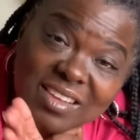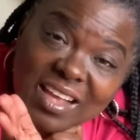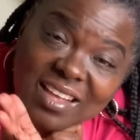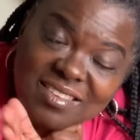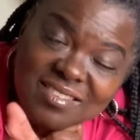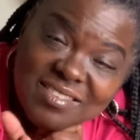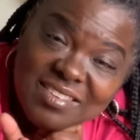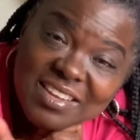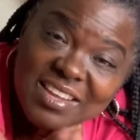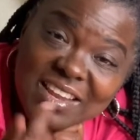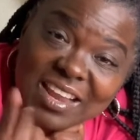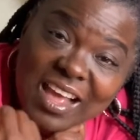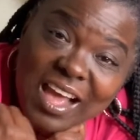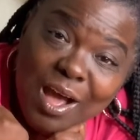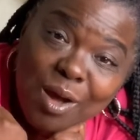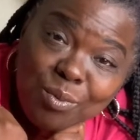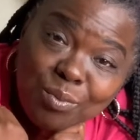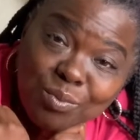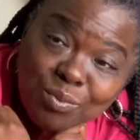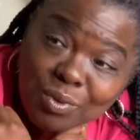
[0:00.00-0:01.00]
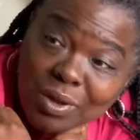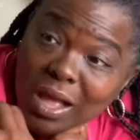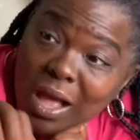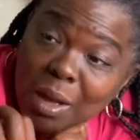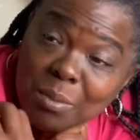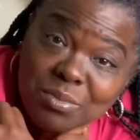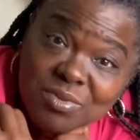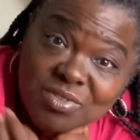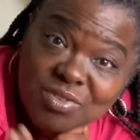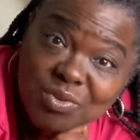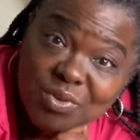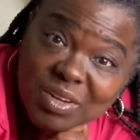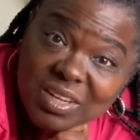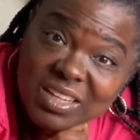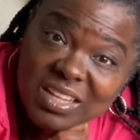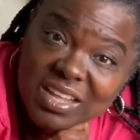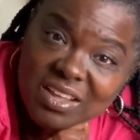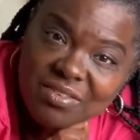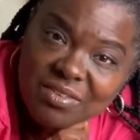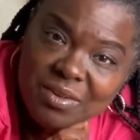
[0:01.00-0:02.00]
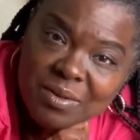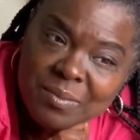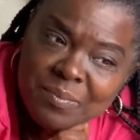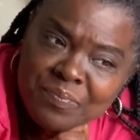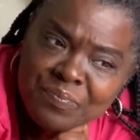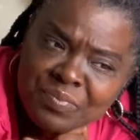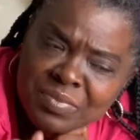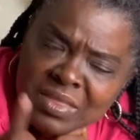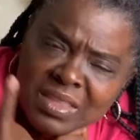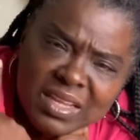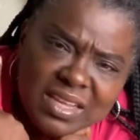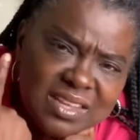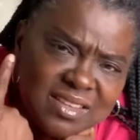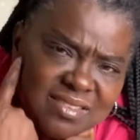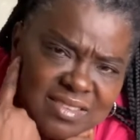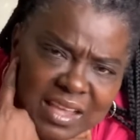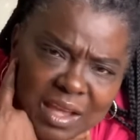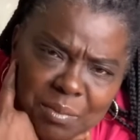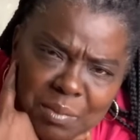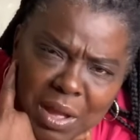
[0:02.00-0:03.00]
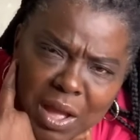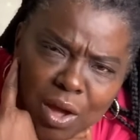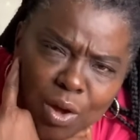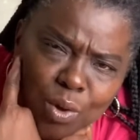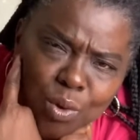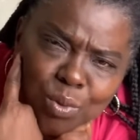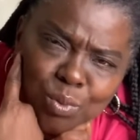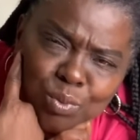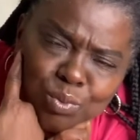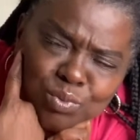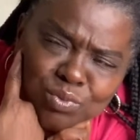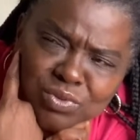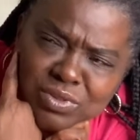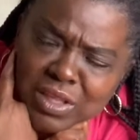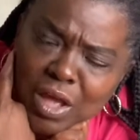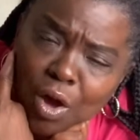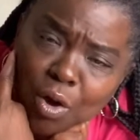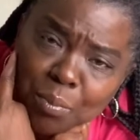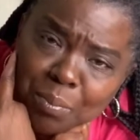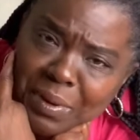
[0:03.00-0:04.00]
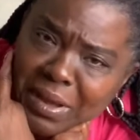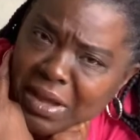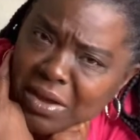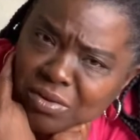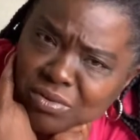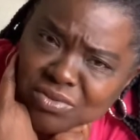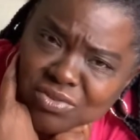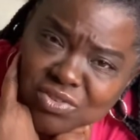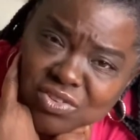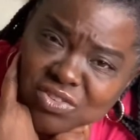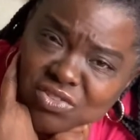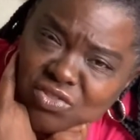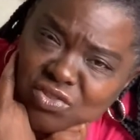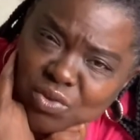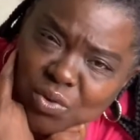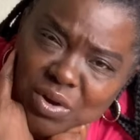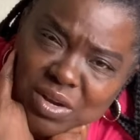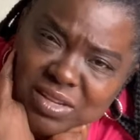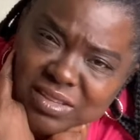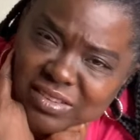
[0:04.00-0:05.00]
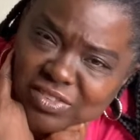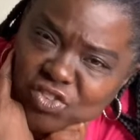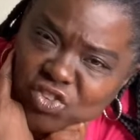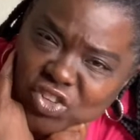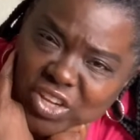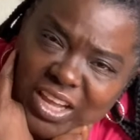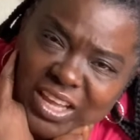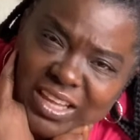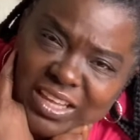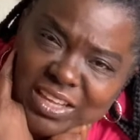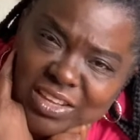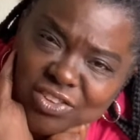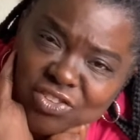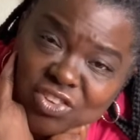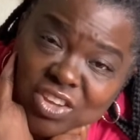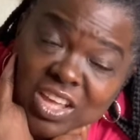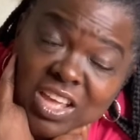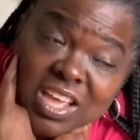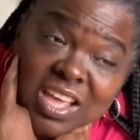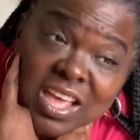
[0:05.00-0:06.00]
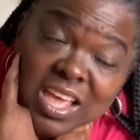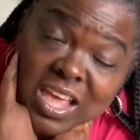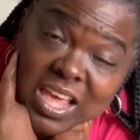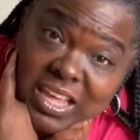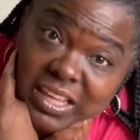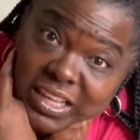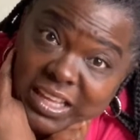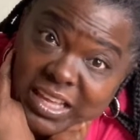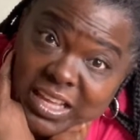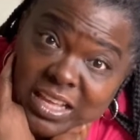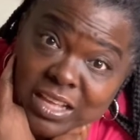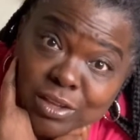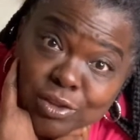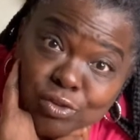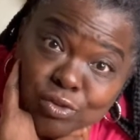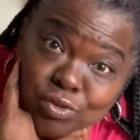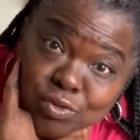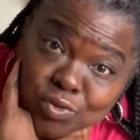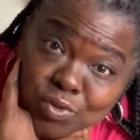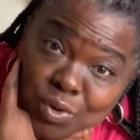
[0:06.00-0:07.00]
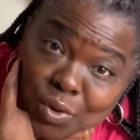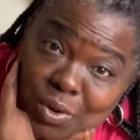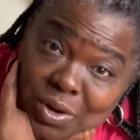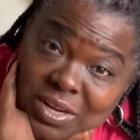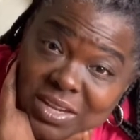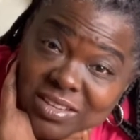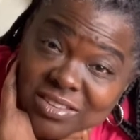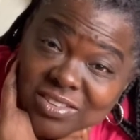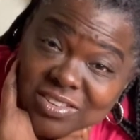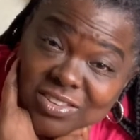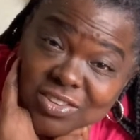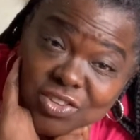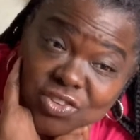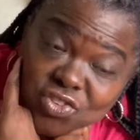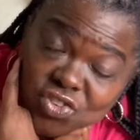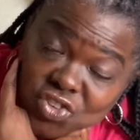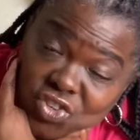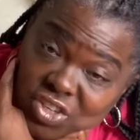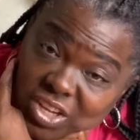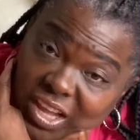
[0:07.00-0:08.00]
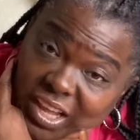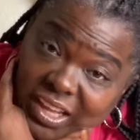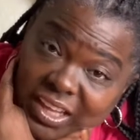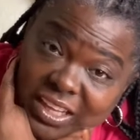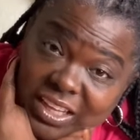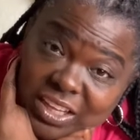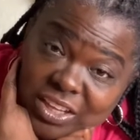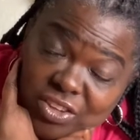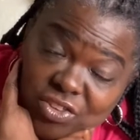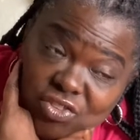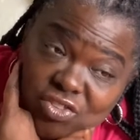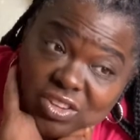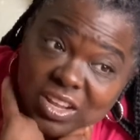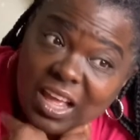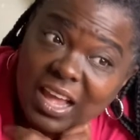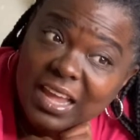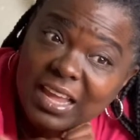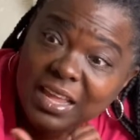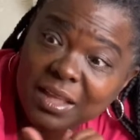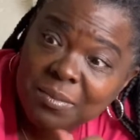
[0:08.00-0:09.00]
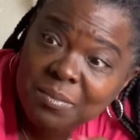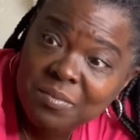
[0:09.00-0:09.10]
I said I'm gonna start living, it's like my whole thought pattern just started to change. It started to change like